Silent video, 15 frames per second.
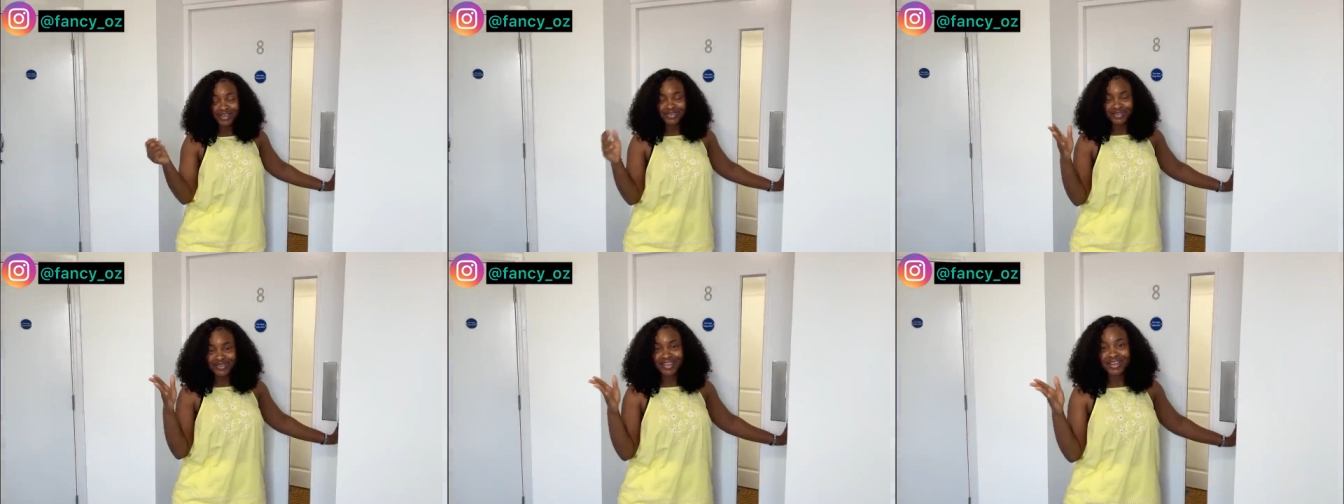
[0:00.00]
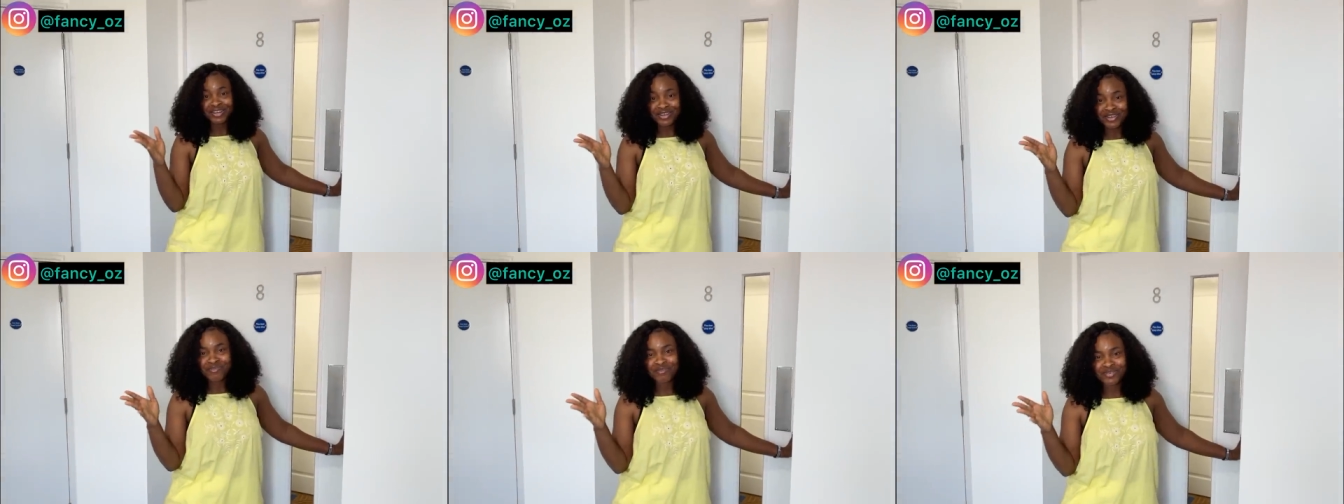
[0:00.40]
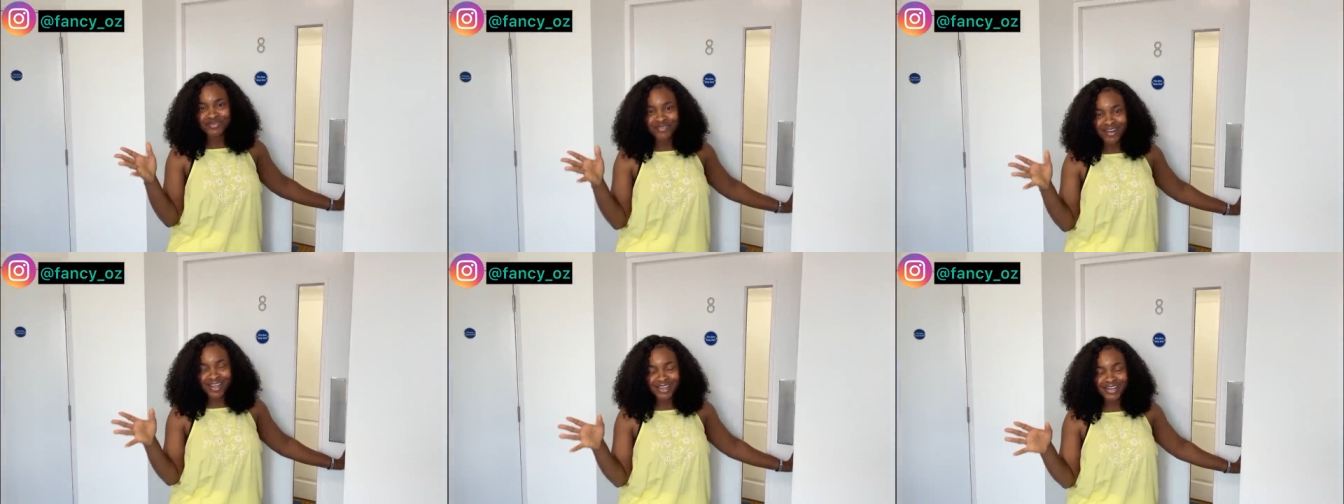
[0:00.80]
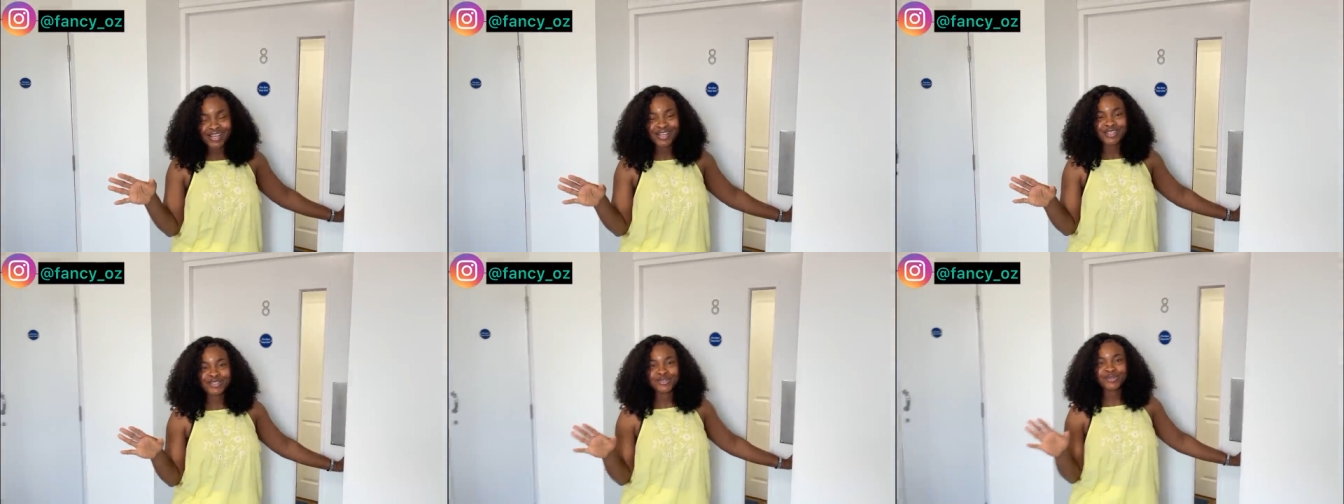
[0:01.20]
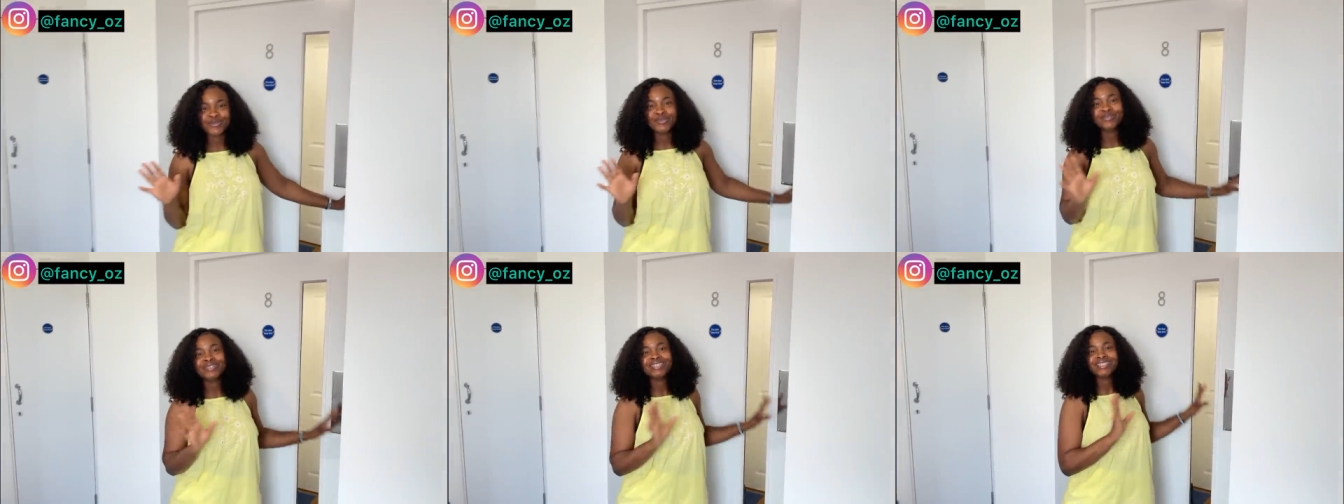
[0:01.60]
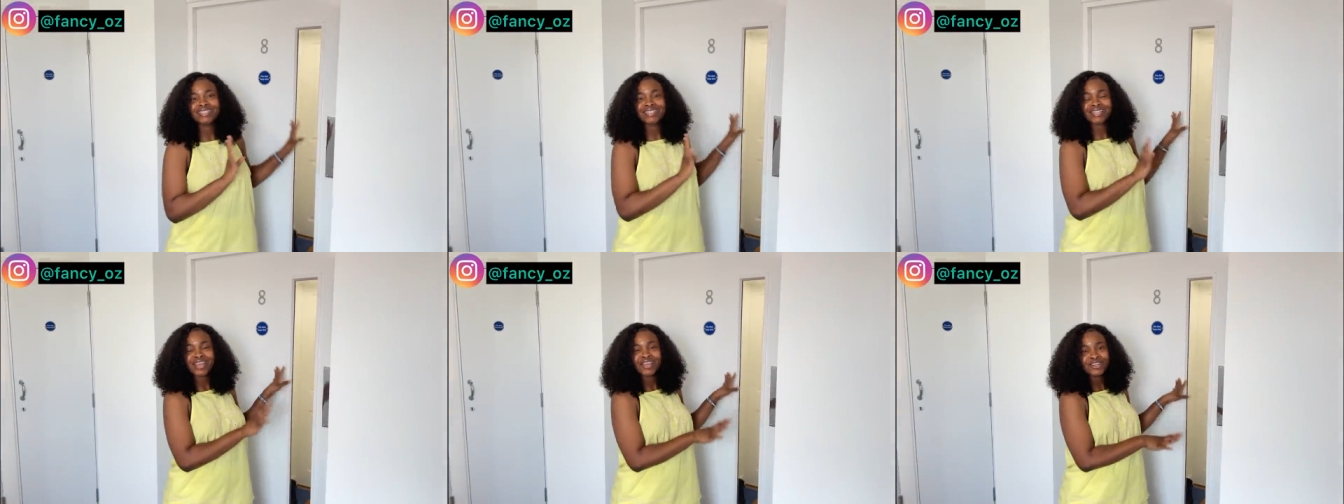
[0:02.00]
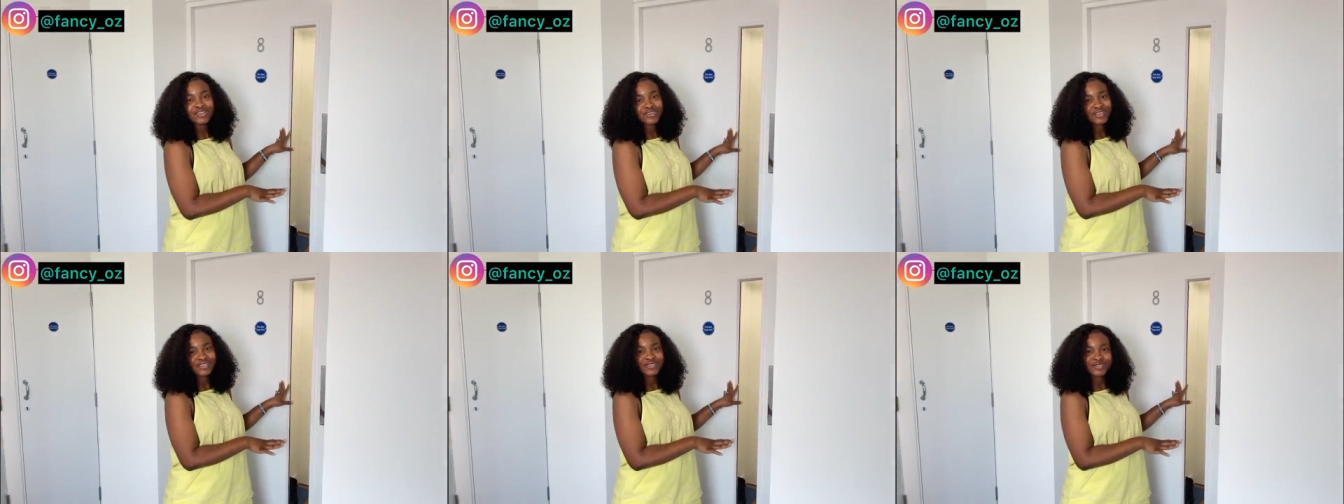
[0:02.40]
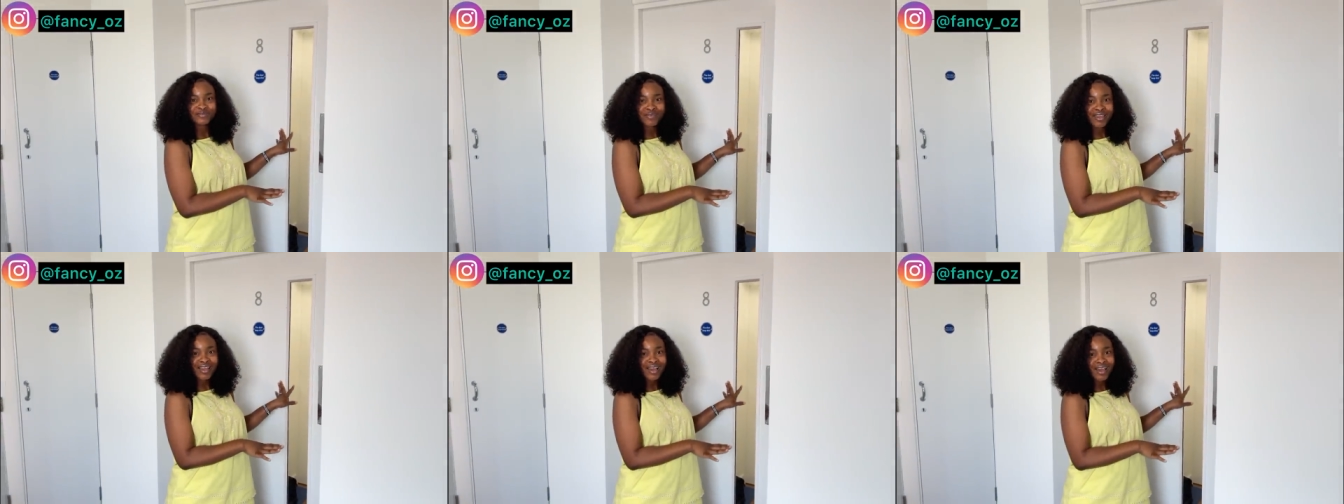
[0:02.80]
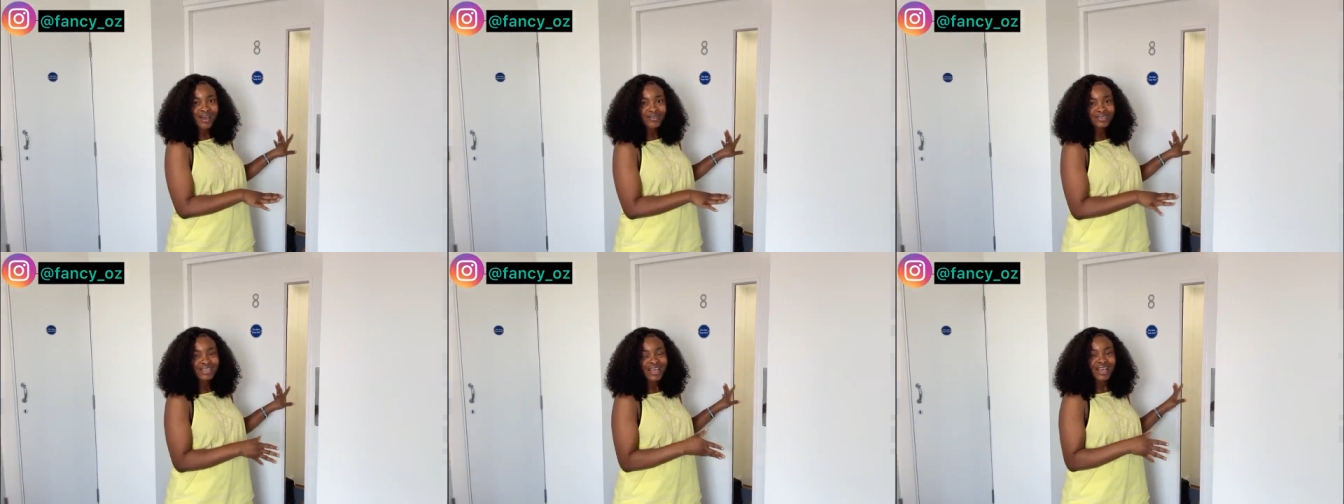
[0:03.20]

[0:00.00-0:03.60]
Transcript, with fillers: you can hear me right so this is the entrance to my house